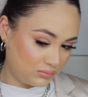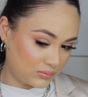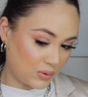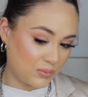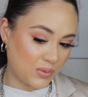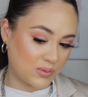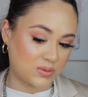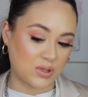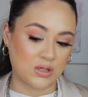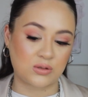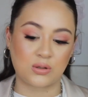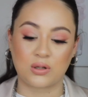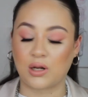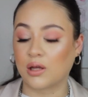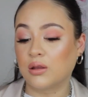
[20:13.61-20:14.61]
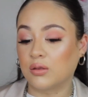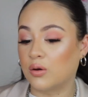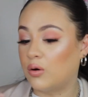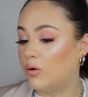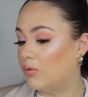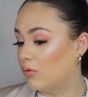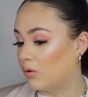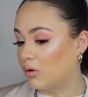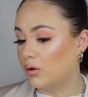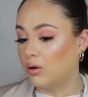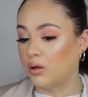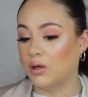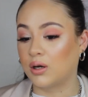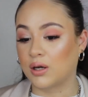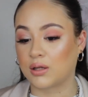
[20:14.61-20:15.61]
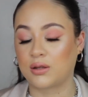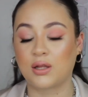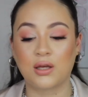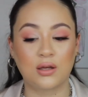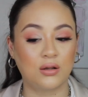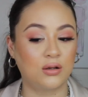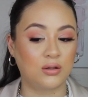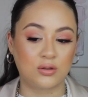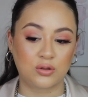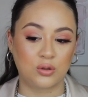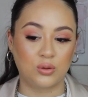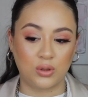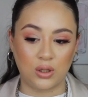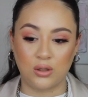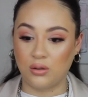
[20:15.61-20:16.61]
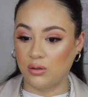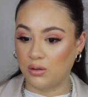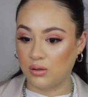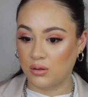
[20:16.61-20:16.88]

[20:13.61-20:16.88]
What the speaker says: I'm obsessed with like the overall look. I think it looks so good.